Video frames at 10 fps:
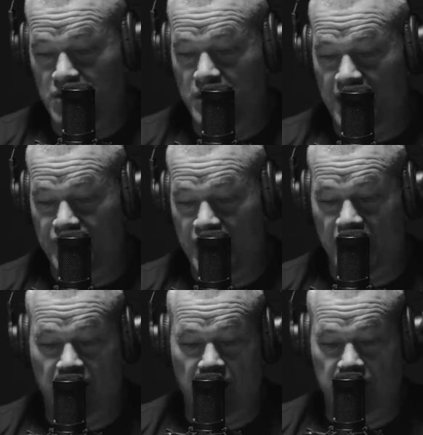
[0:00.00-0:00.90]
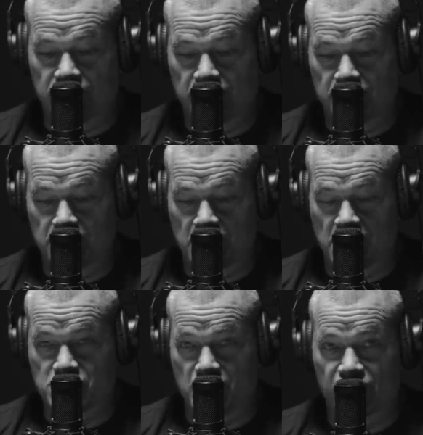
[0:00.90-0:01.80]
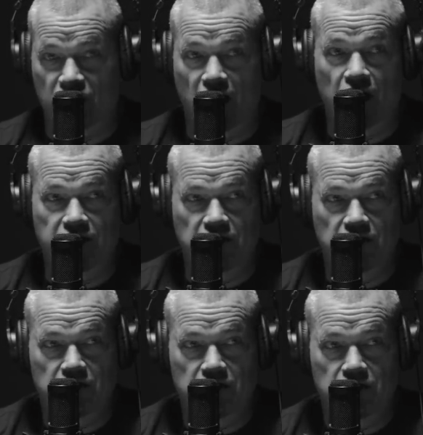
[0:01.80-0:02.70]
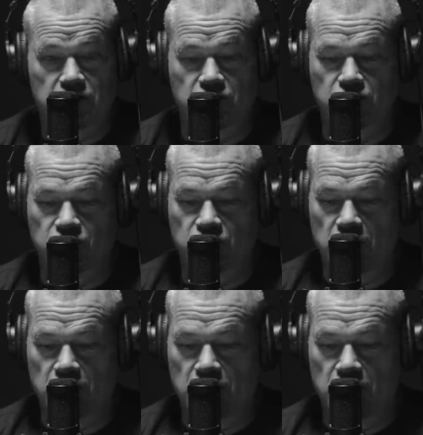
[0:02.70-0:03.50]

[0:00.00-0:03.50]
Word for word: you have that guy, Ashraf Ghani, who